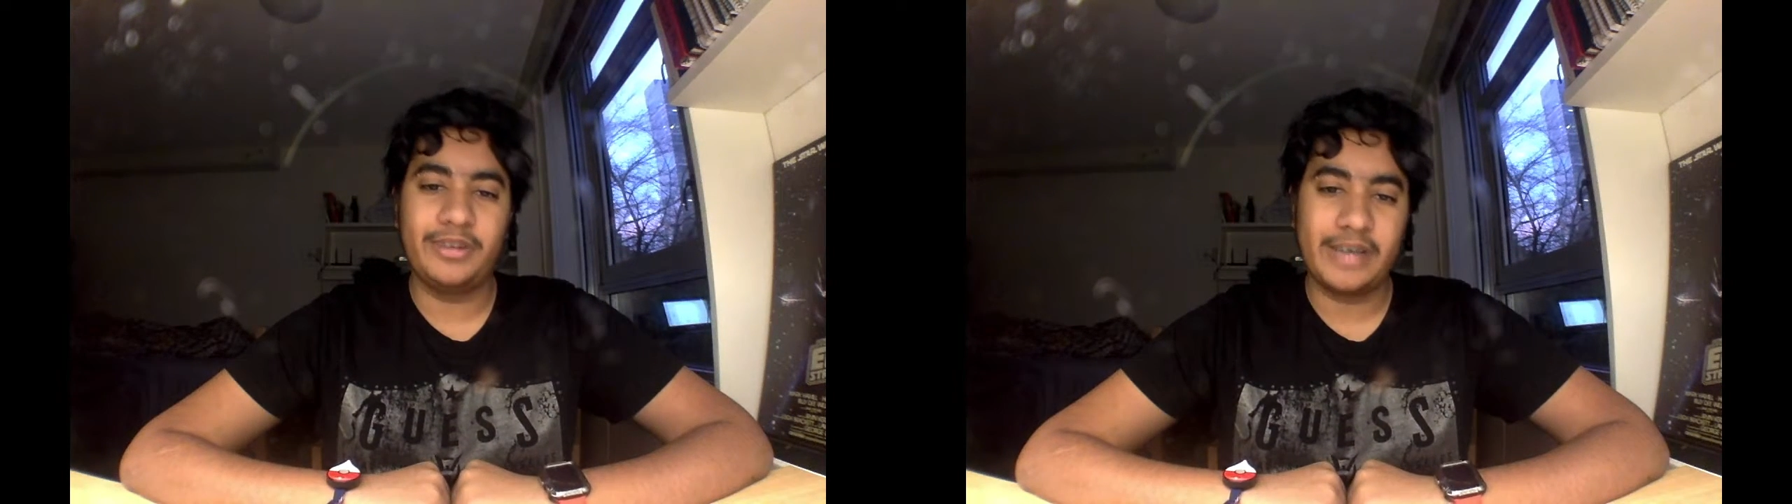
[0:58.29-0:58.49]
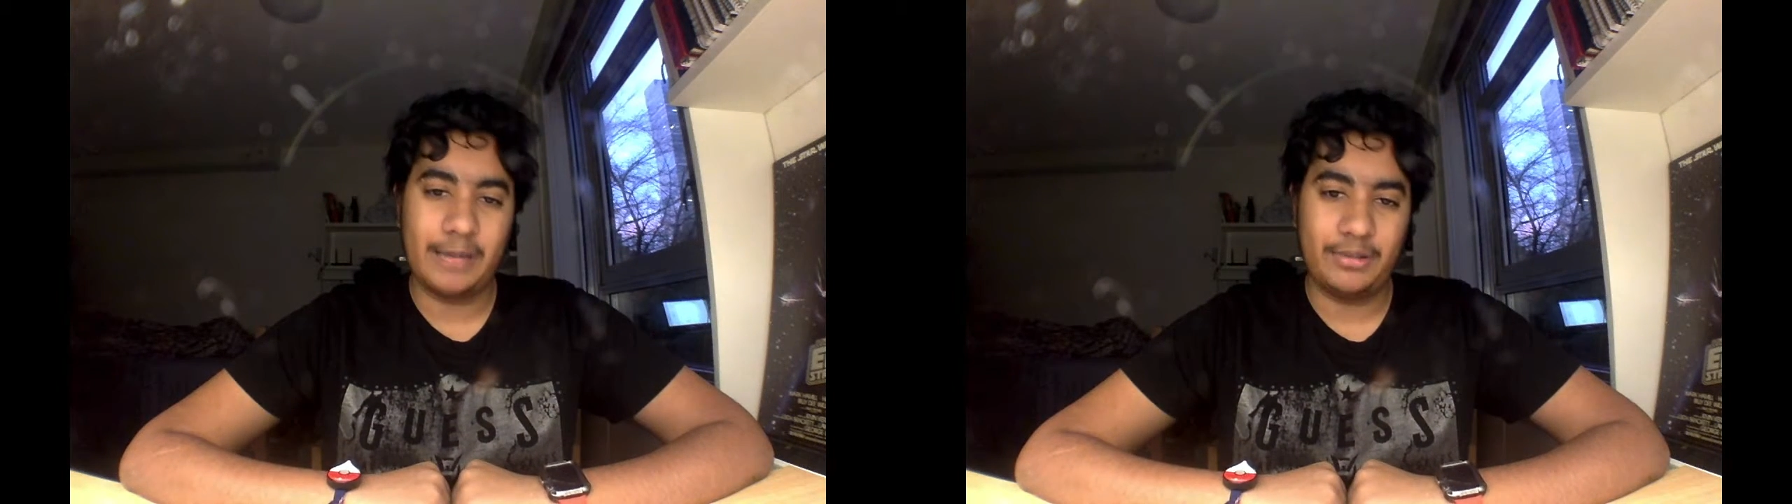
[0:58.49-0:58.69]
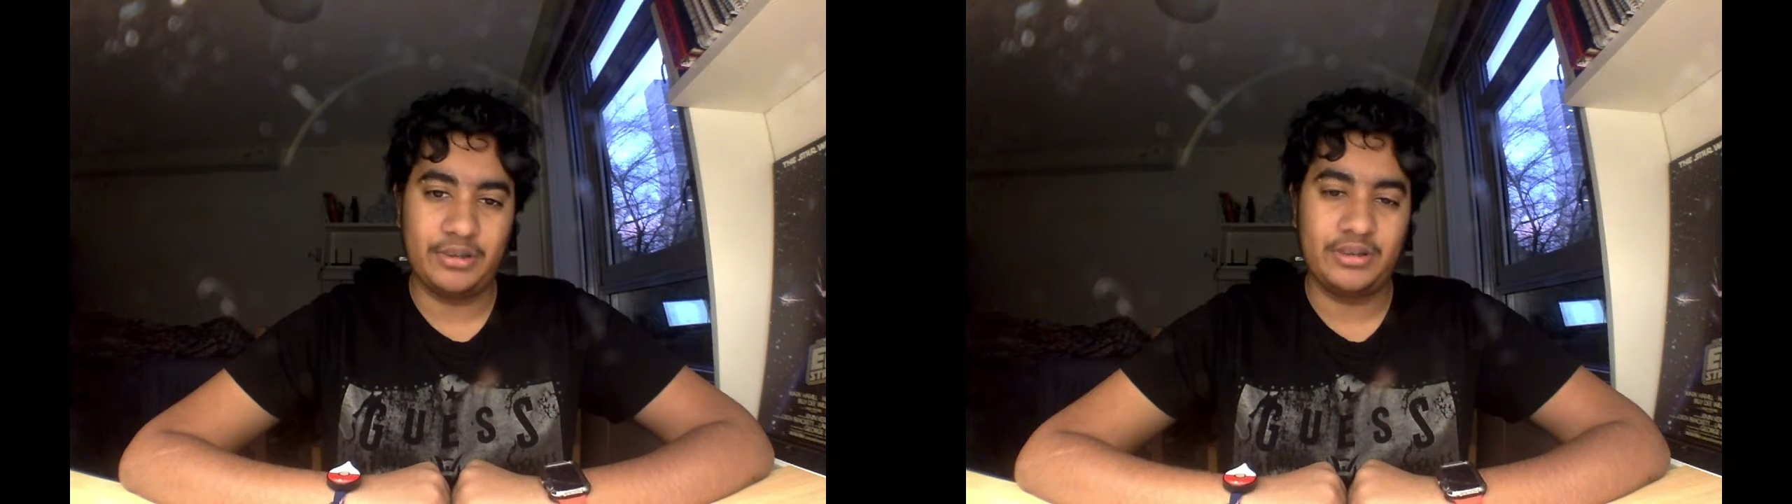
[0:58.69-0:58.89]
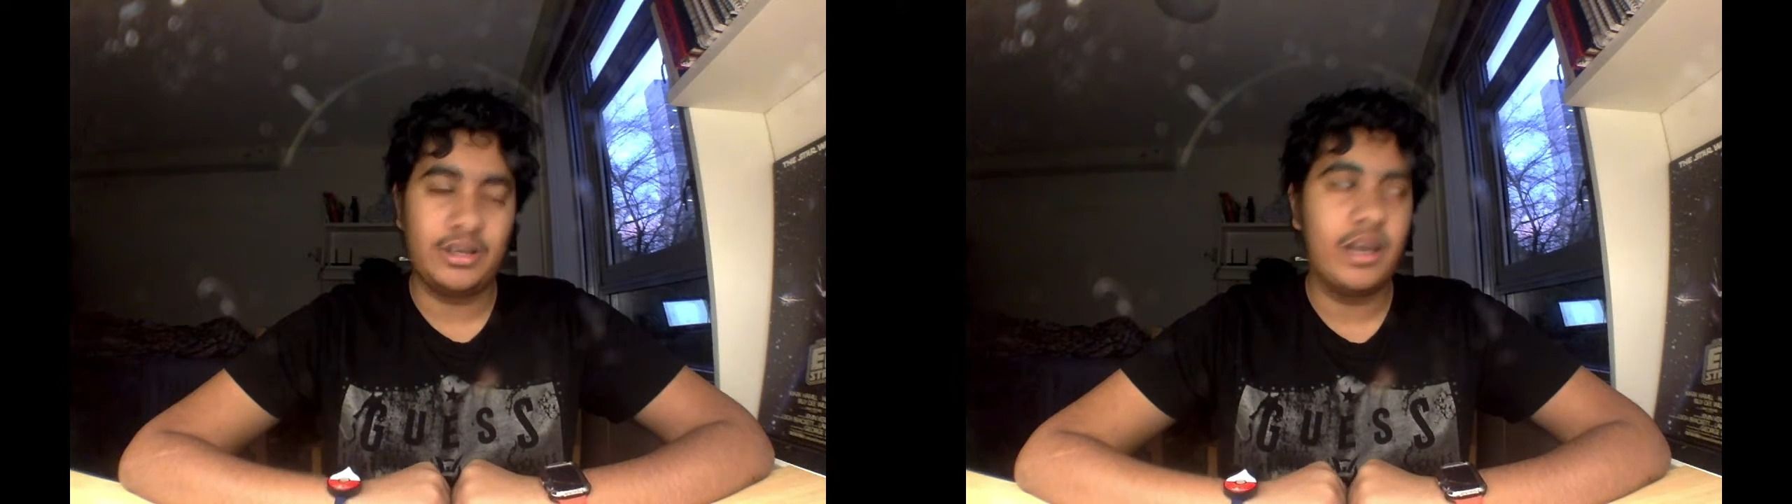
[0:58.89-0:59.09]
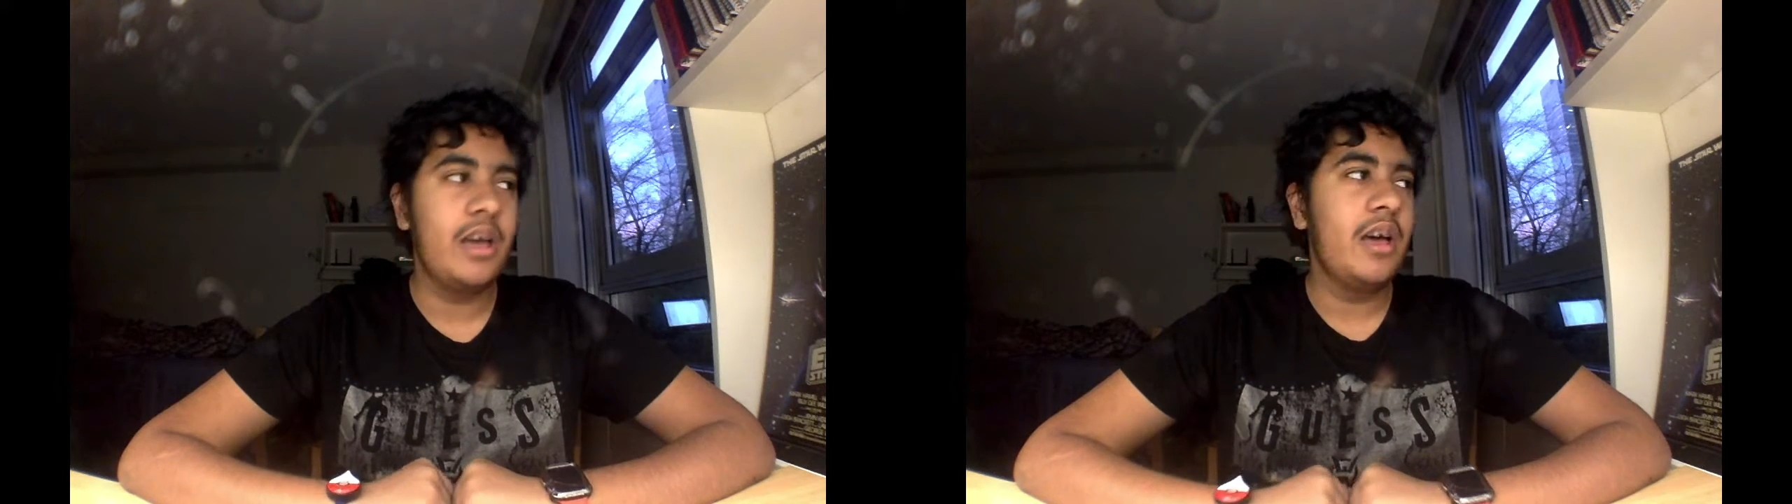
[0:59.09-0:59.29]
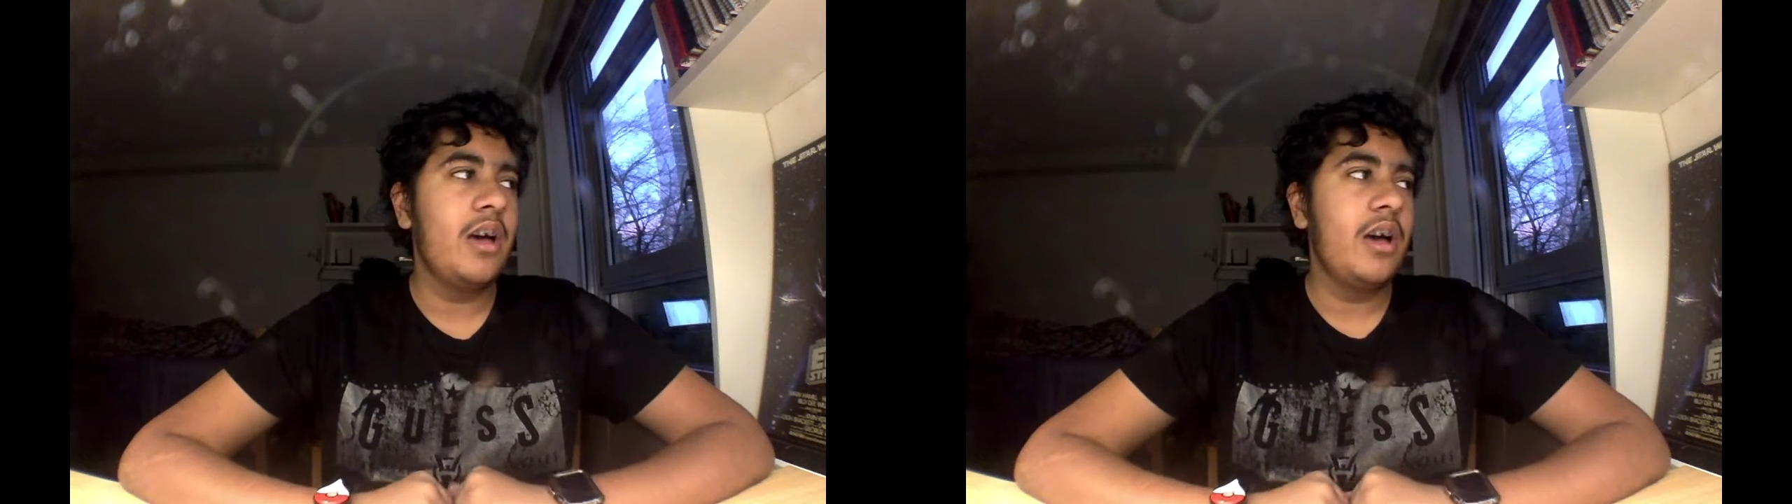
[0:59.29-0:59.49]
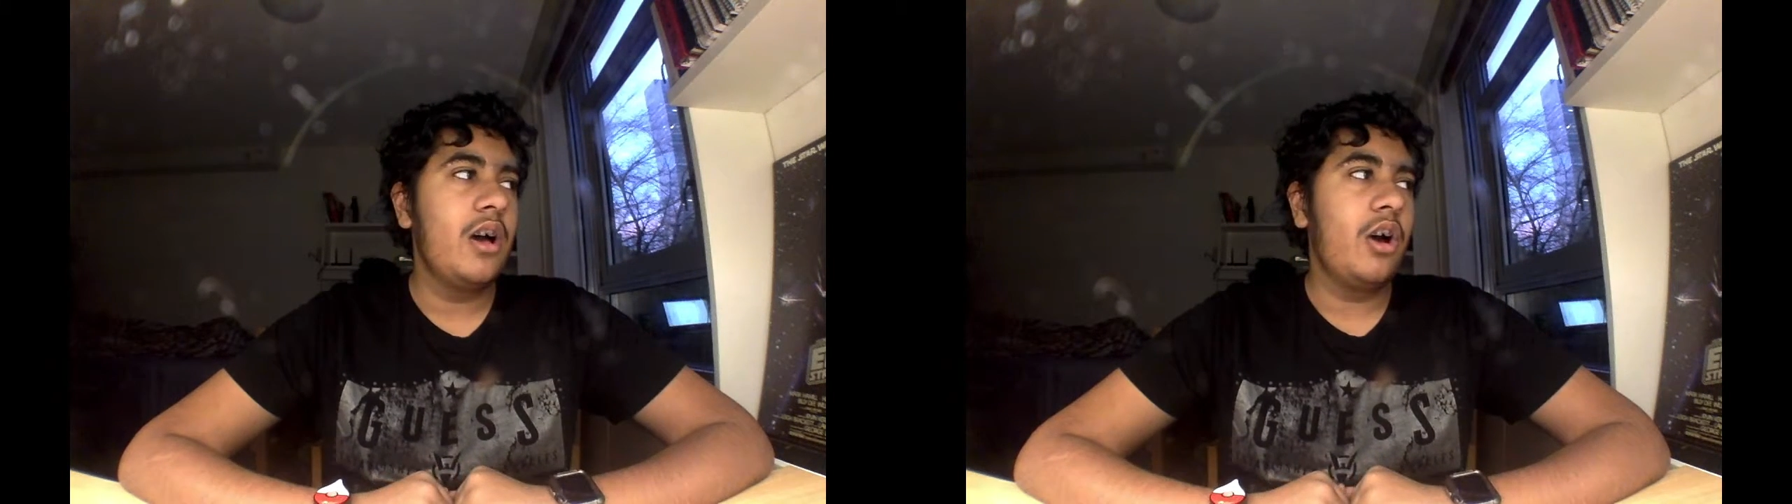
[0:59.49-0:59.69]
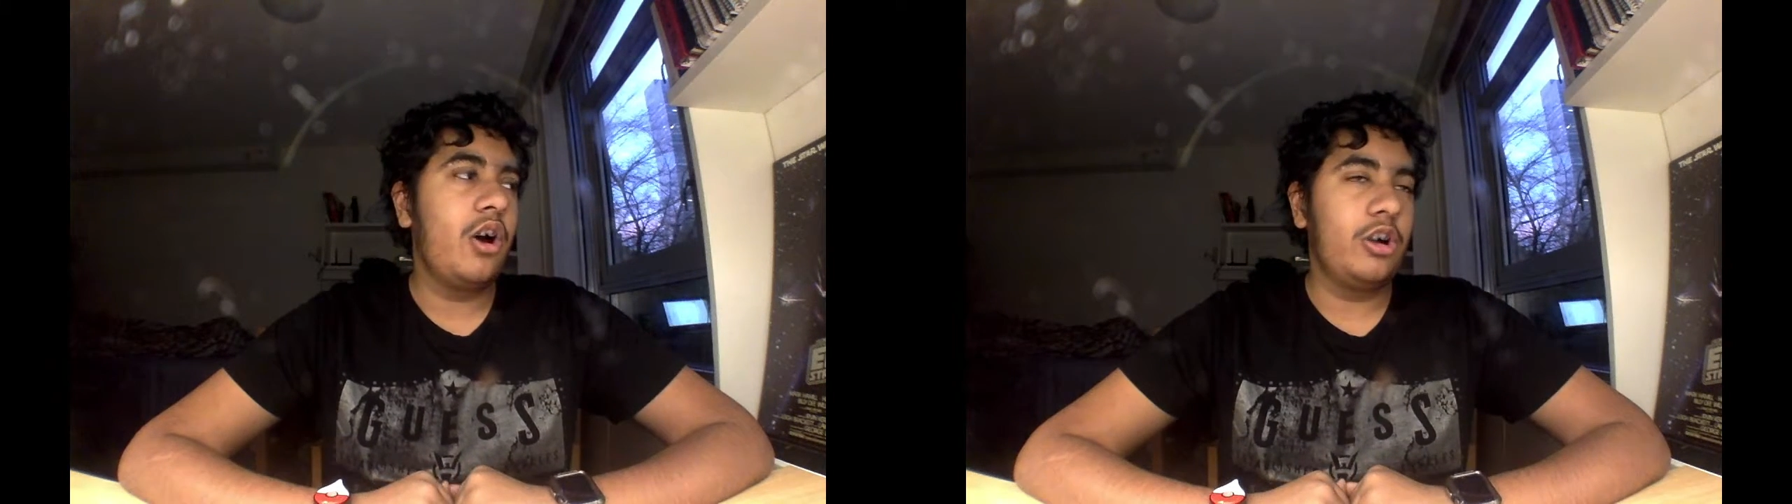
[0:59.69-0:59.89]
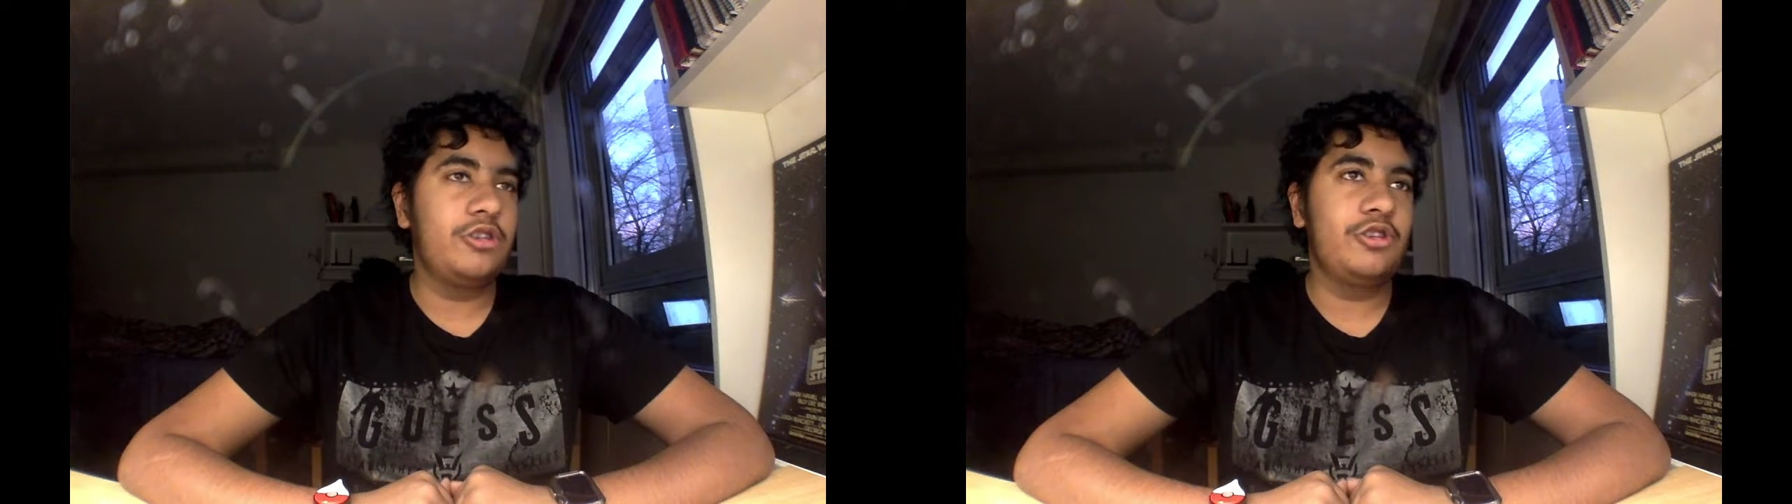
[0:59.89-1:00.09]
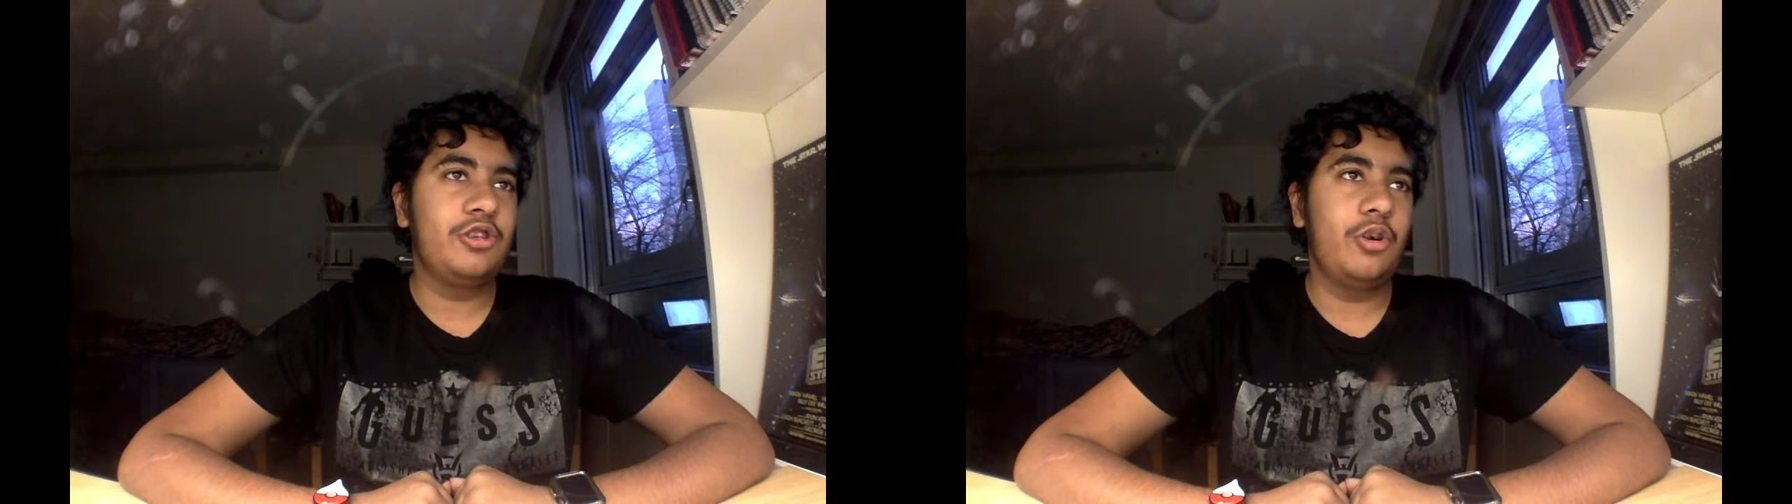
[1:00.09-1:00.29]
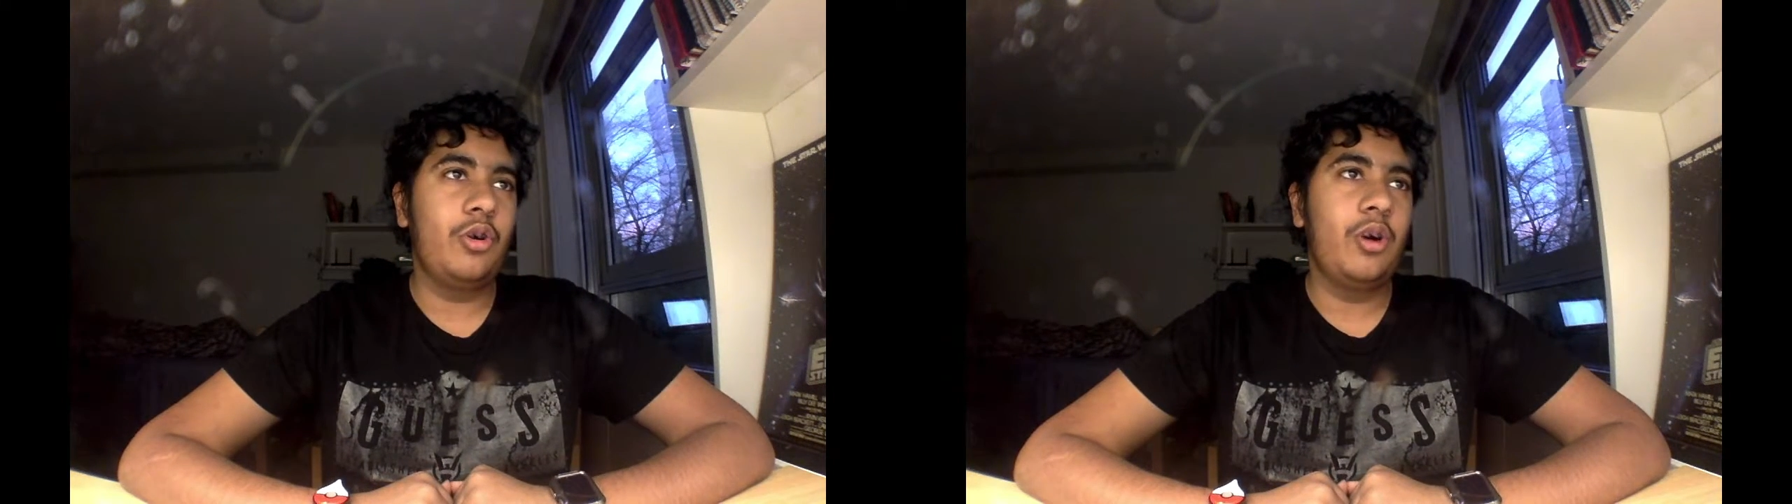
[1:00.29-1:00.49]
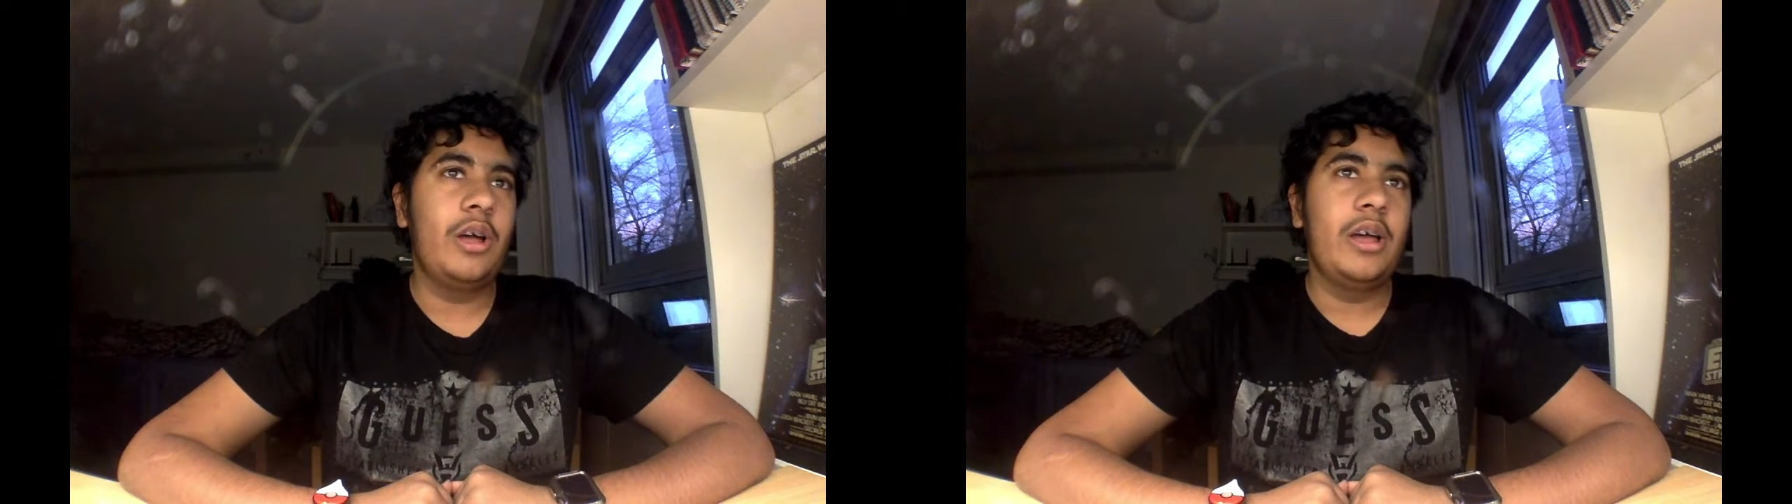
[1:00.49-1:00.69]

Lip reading: campus. Also,